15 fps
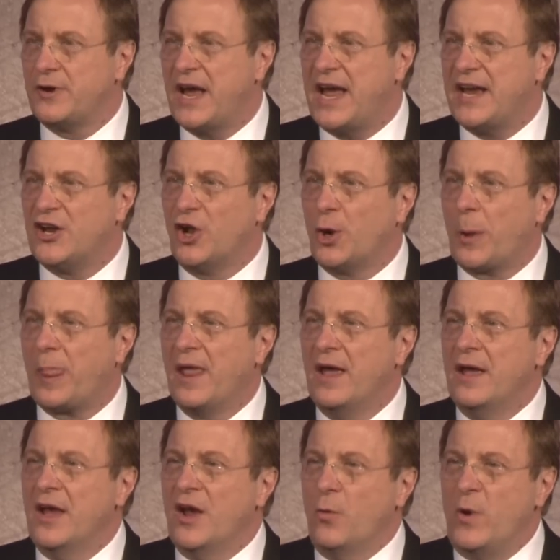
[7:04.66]
Hagel,
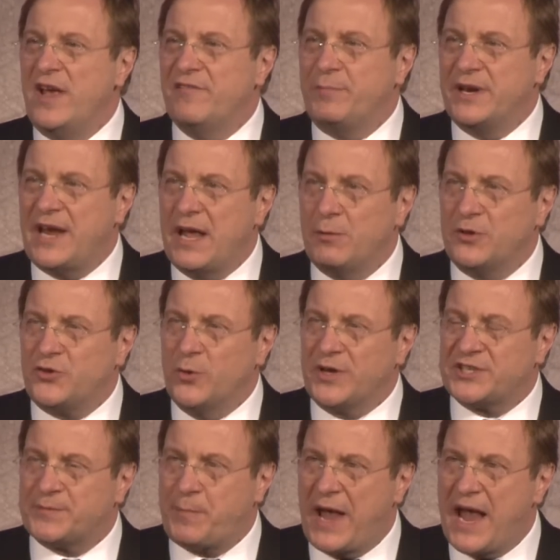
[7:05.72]
we have been able to
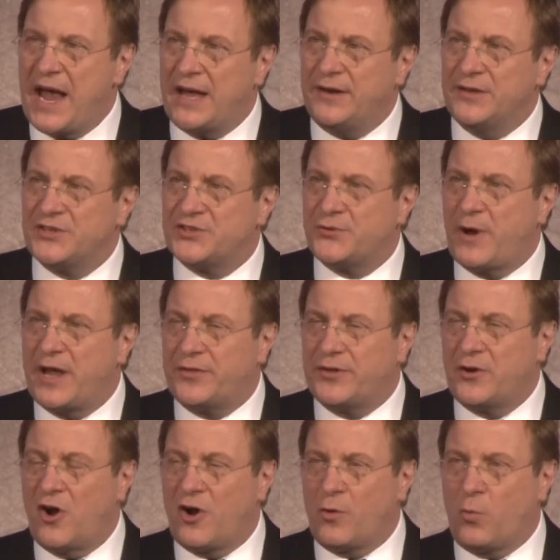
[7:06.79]
expand and
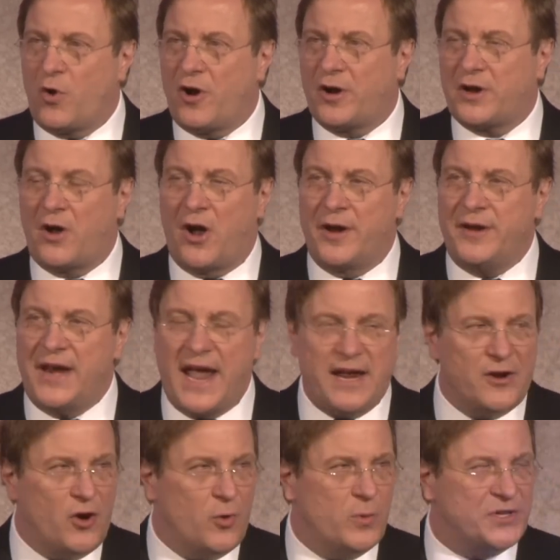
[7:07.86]
strengthen our work on
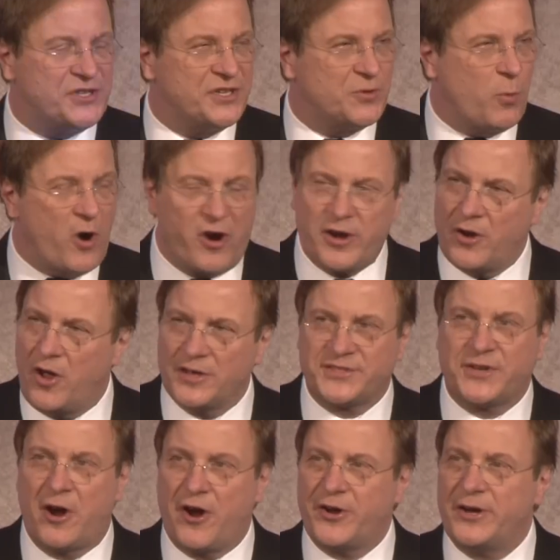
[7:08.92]
NATO, which is where it all
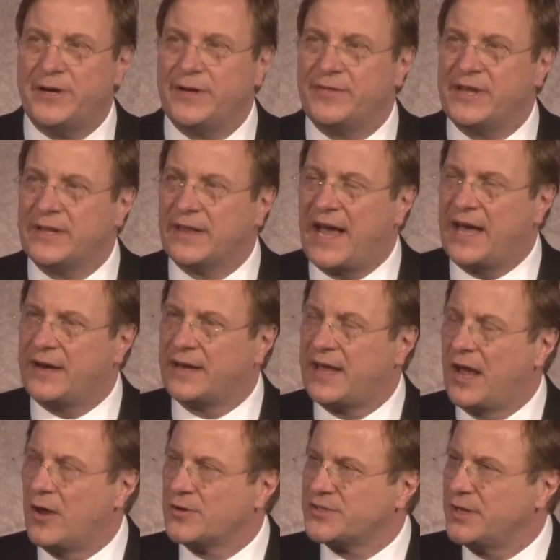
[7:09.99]
started at the Atlantic
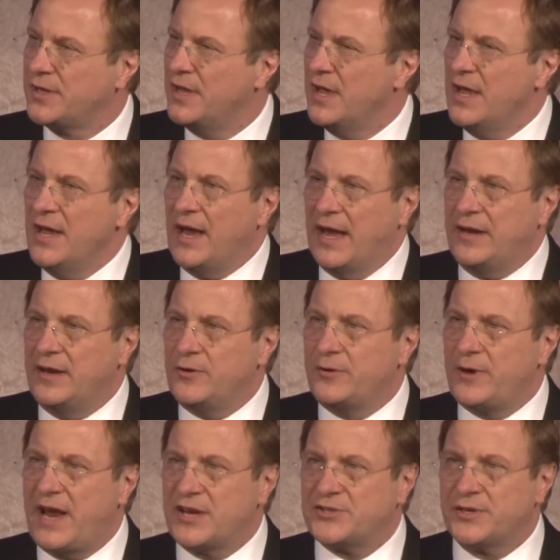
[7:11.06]
Council, and
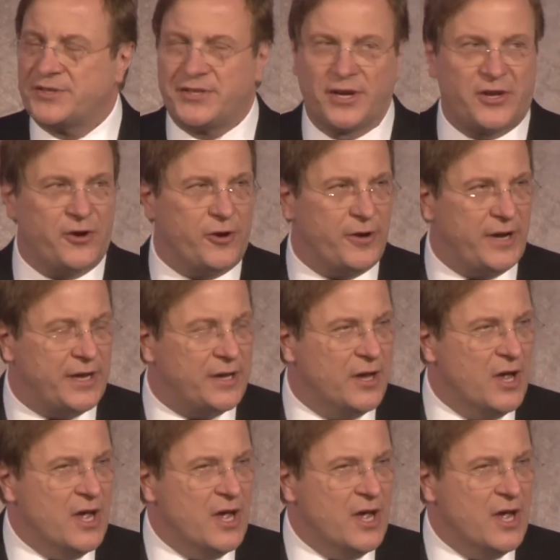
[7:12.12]
international security,